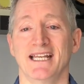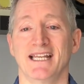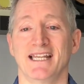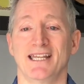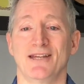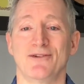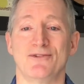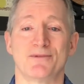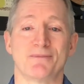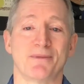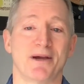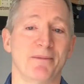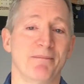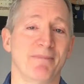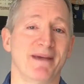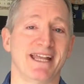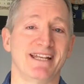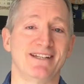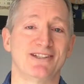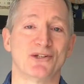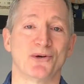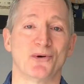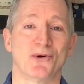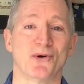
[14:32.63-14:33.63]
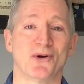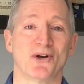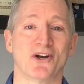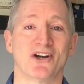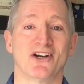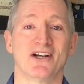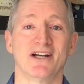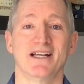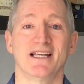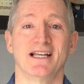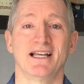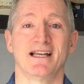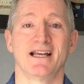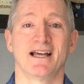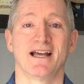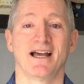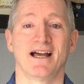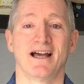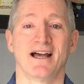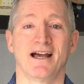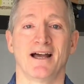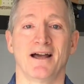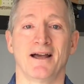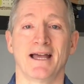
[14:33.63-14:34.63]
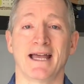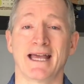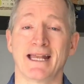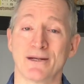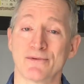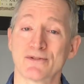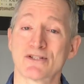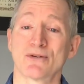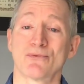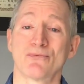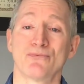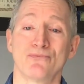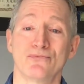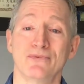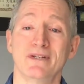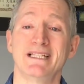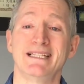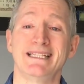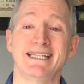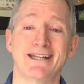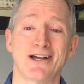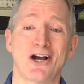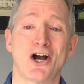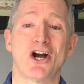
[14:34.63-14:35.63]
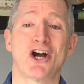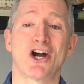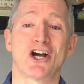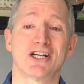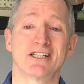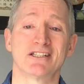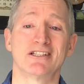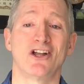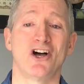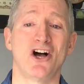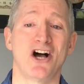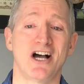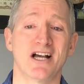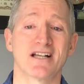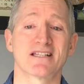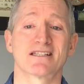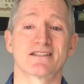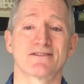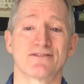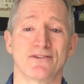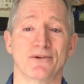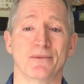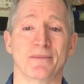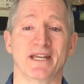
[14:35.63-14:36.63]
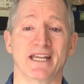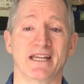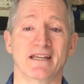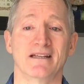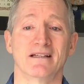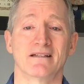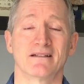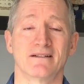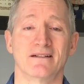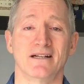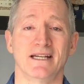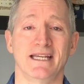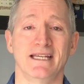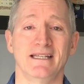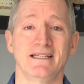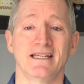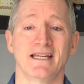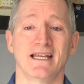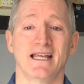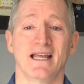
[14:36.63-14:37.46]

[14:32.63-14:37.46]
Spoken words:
He was my mentor. And it was a really hard loss for me, right?